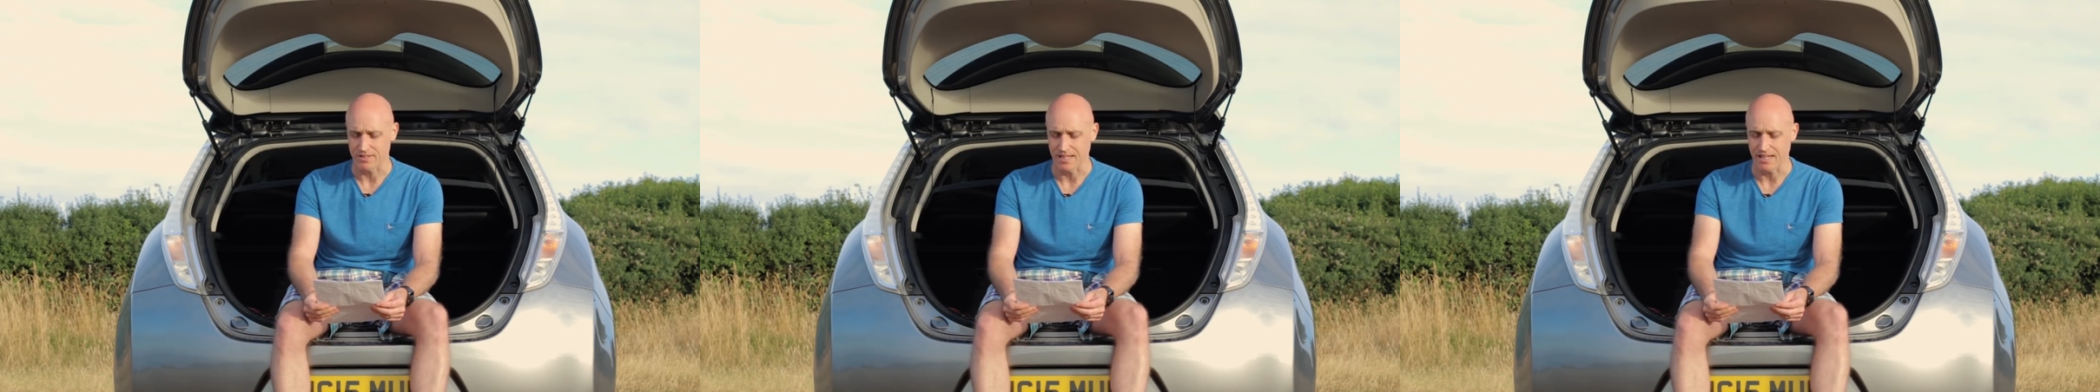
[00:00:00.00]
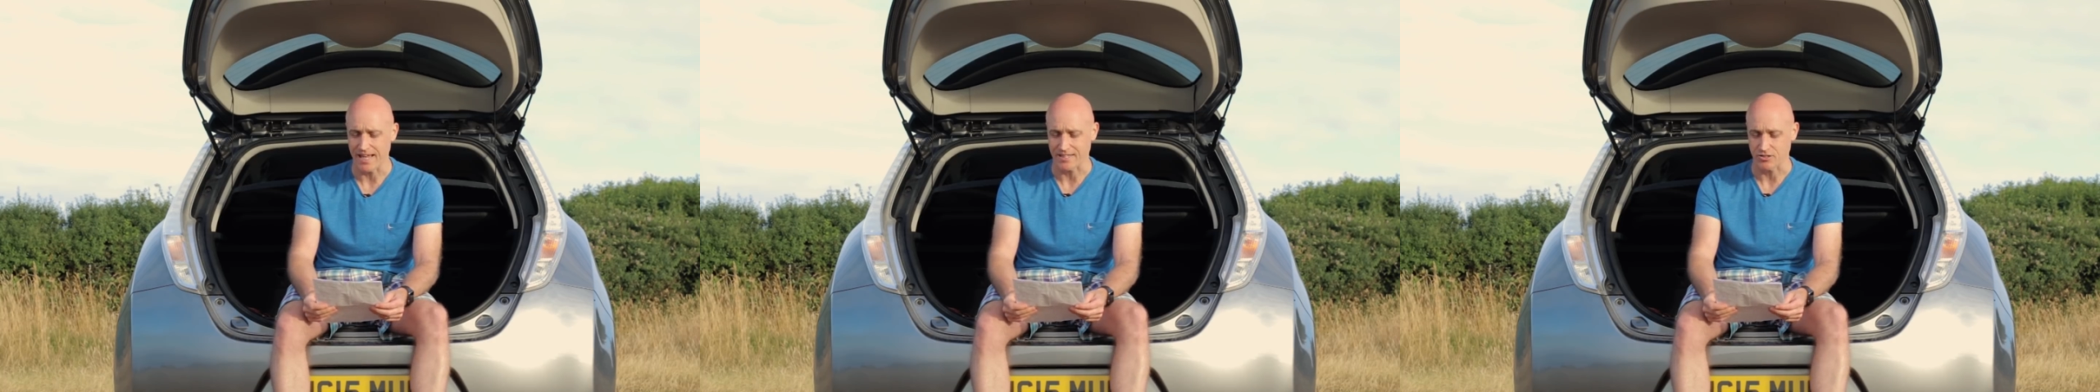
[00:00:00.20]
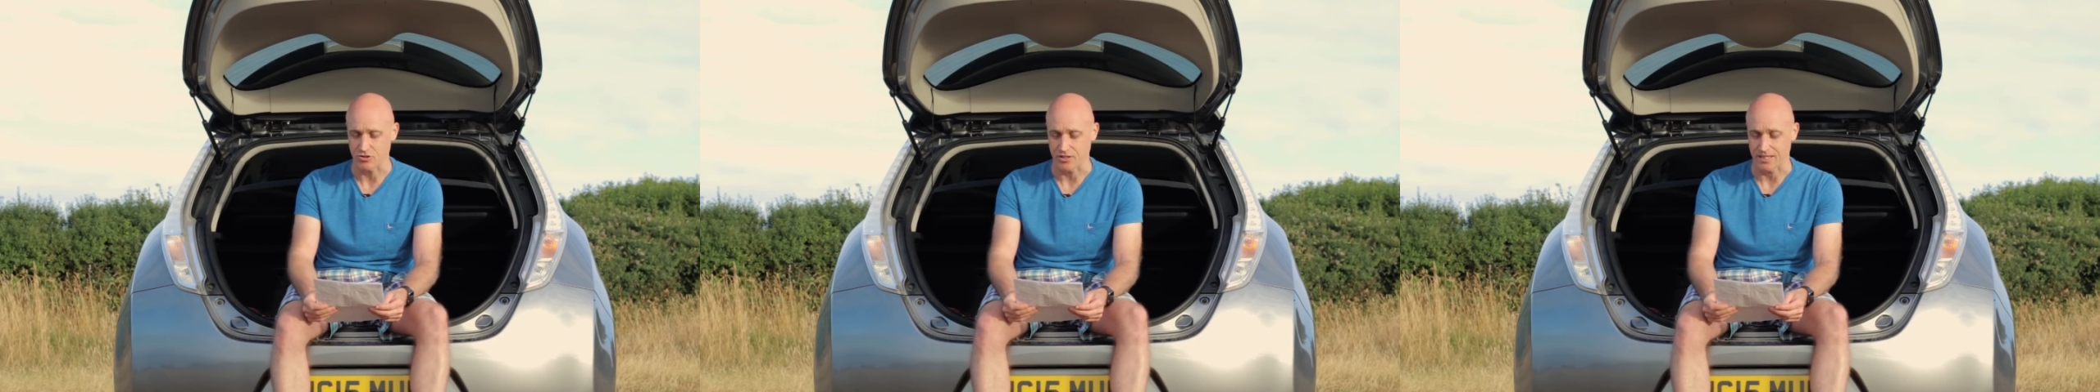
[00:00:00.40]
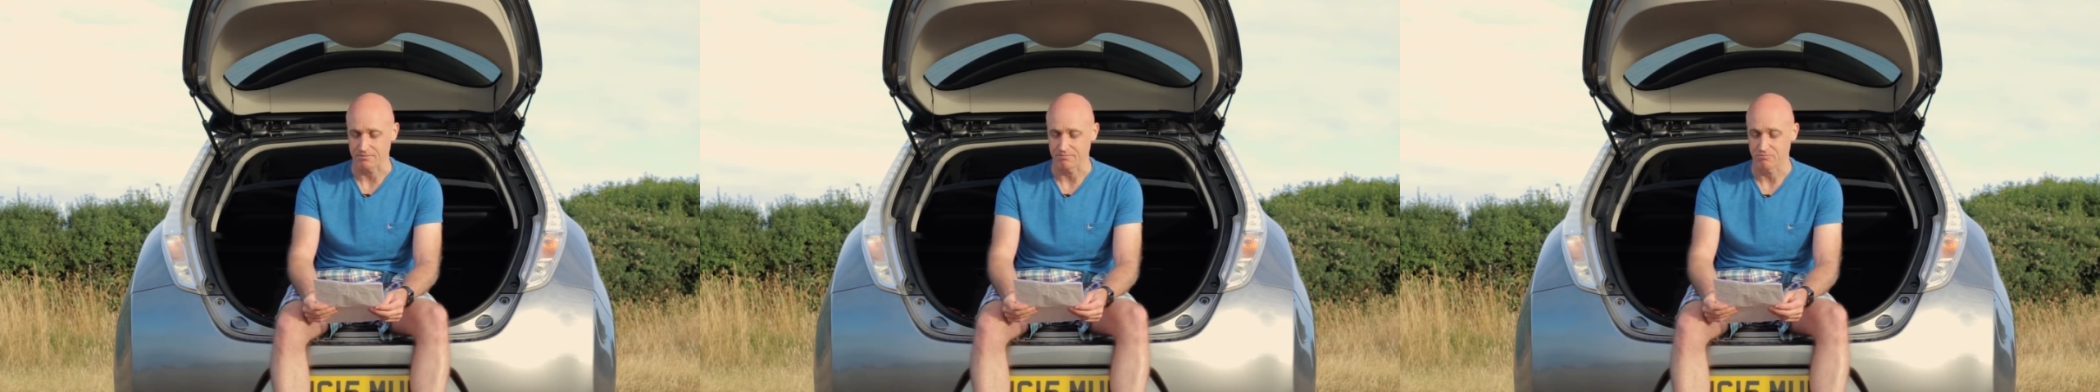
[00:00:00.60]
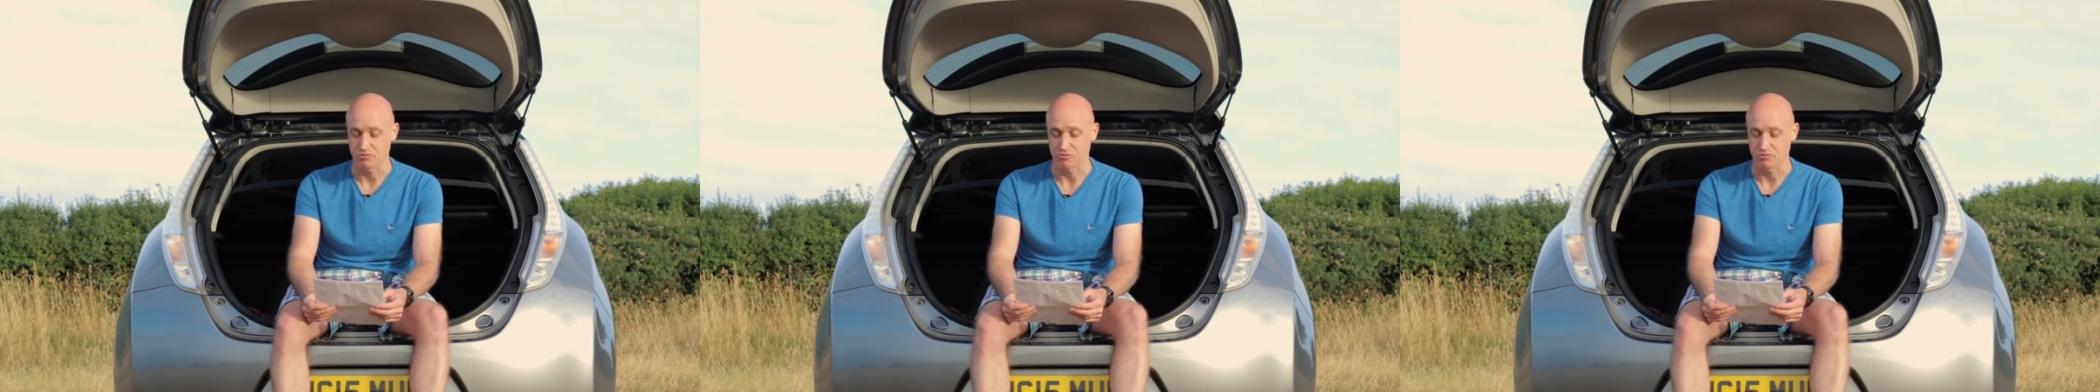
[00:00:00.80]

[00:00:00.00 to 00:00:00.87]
in electric.